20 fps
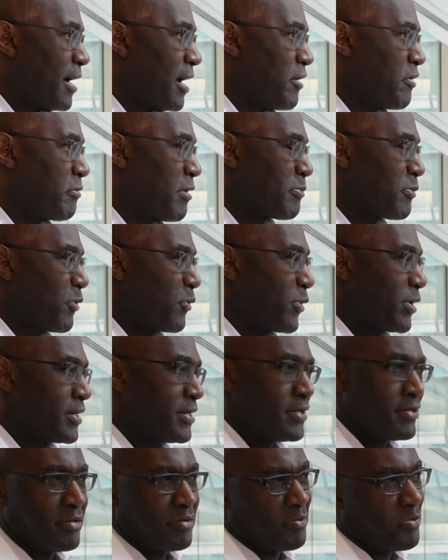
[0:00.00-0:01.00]
I remember
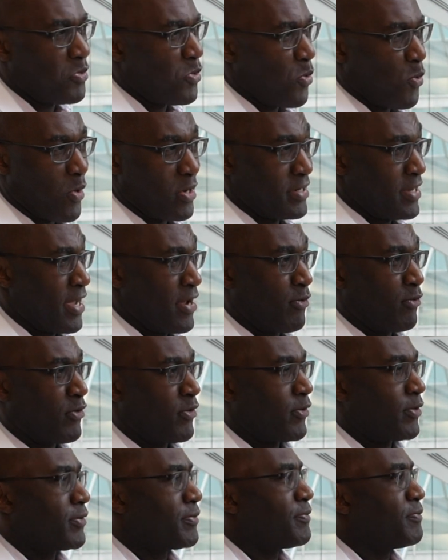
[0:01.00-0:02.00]
one day
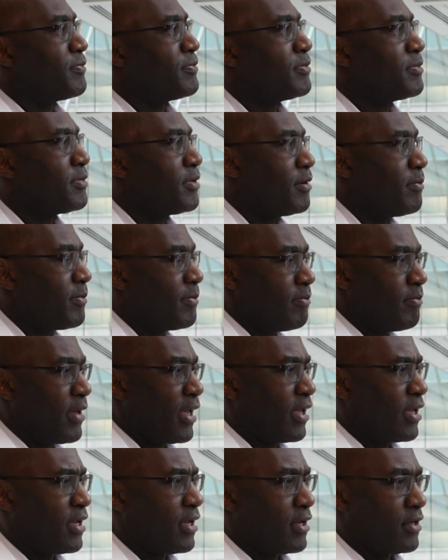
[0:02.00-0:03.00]
we're
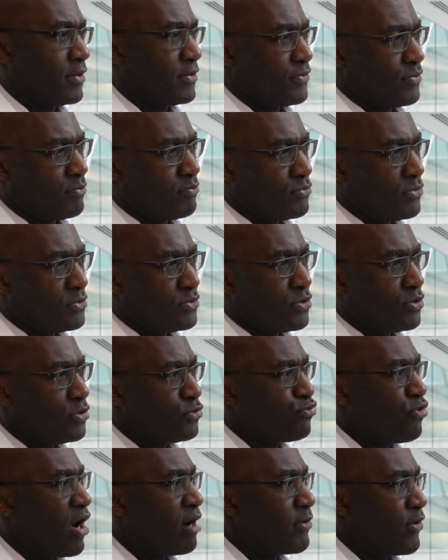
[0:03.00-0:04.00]
making
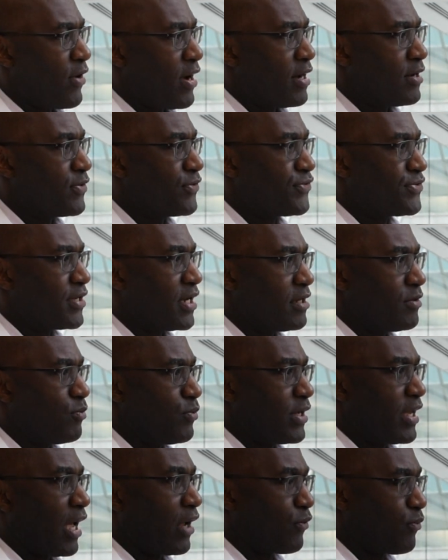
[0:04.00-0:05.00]
trauma rounds,
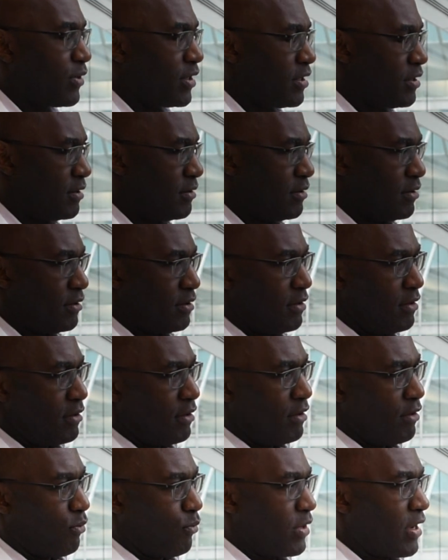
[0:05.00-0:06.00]
and we
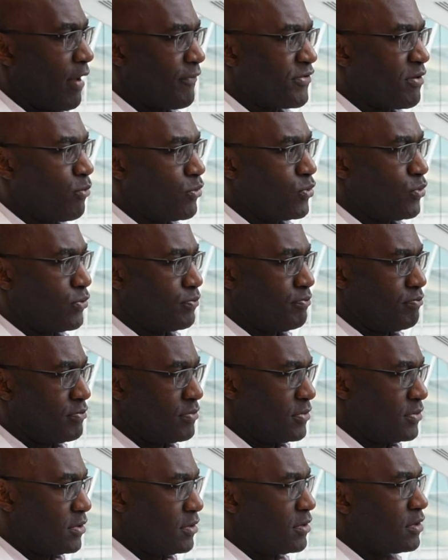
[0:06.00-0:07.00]
have someone
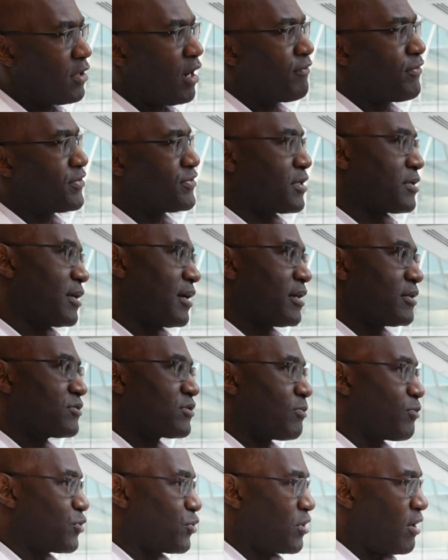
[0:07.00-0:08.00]
who covers at
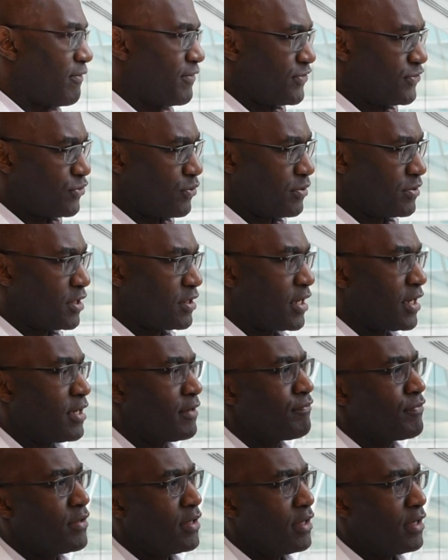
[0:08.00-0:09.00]
night, someone who covers during the
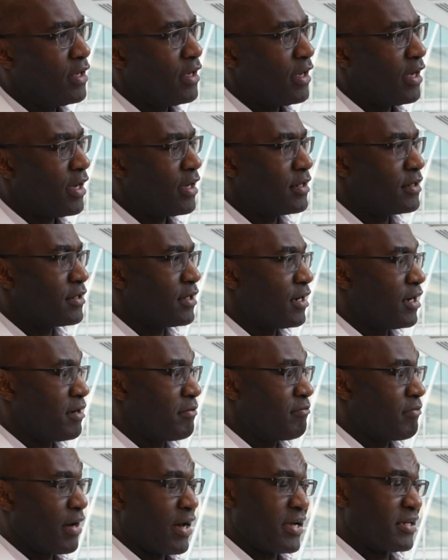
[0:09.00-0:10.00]
day. And
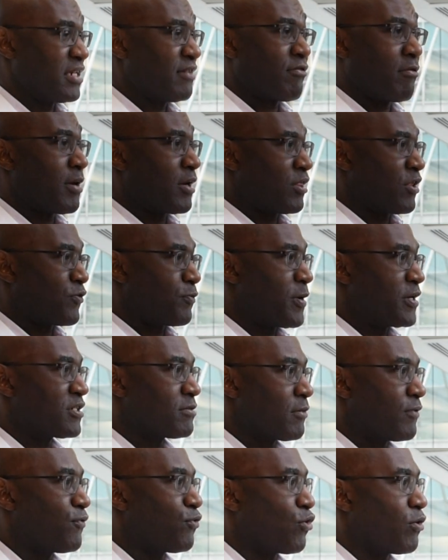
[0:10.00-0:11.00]
I had never met this
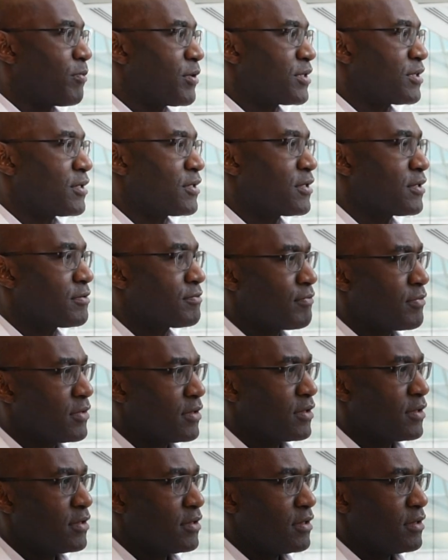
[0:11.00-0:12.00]
patient before, but
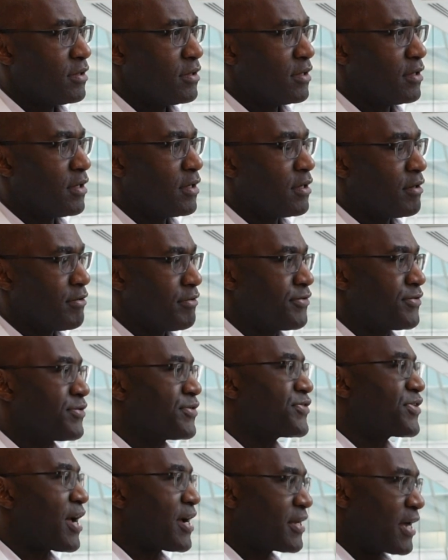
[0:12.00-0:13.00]

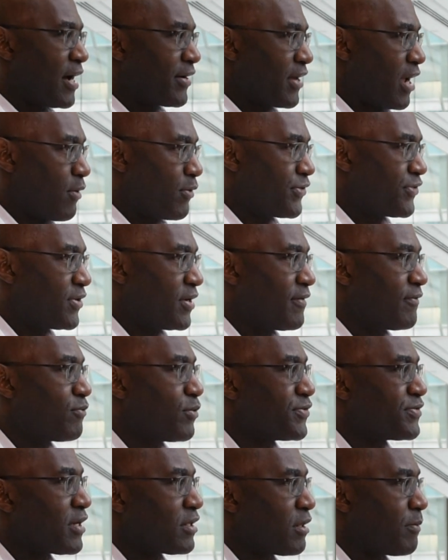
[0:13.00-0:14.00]
the sign out I
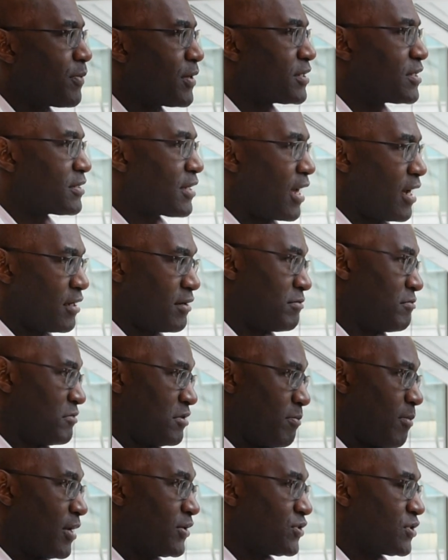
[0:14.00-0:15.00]
received was that the patient had
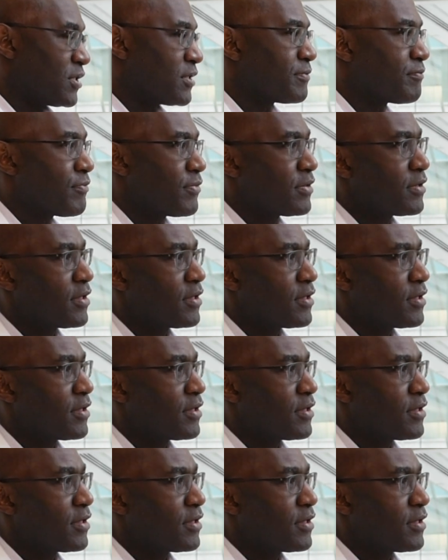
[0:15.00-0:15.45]
dementia.